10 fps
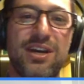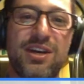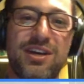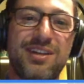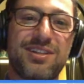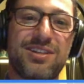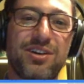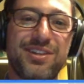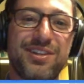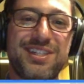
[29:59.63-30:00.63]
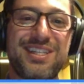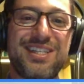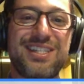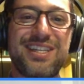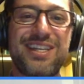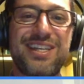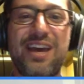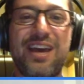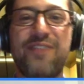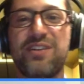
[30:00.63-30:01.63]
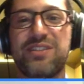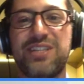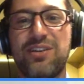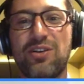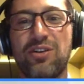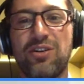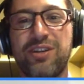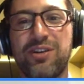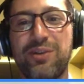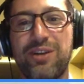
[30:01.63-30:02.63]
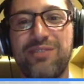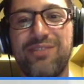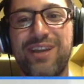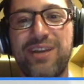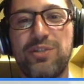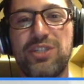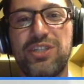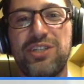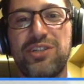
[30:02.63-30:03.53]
It is called the CCFLT Early Career Language Teacher